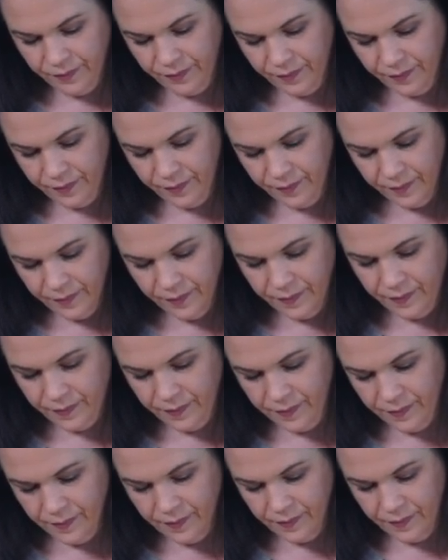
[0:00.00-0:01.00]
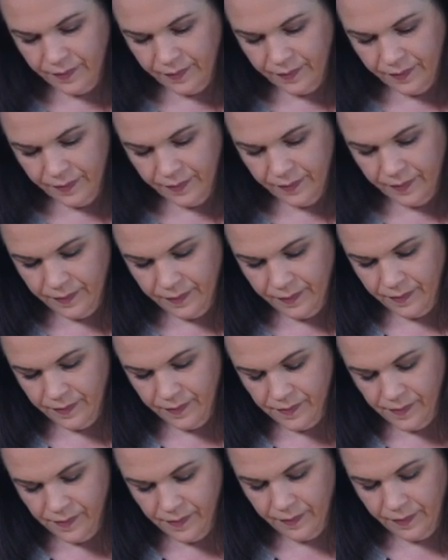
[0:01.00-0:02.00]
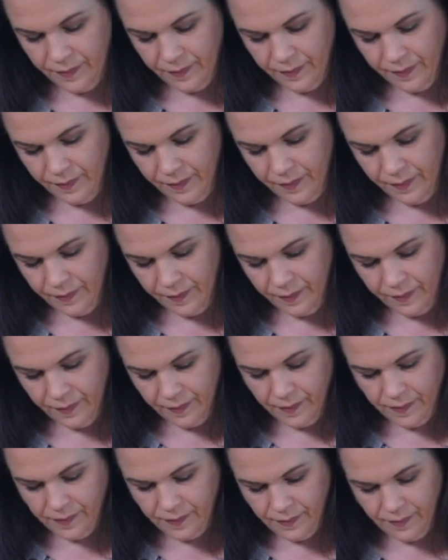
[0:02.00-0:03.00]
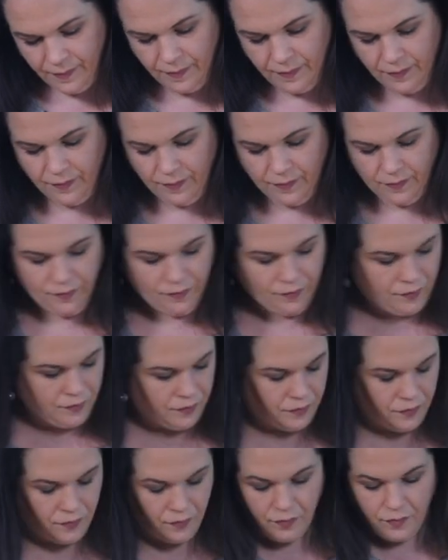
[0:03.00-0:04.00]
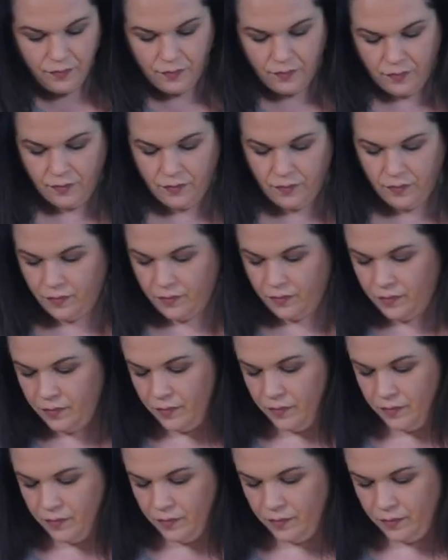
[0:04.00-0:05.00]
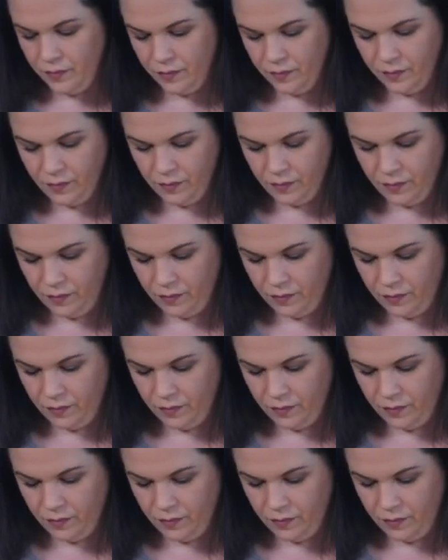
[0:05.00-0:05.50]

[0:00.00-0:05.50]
Nobody speaks.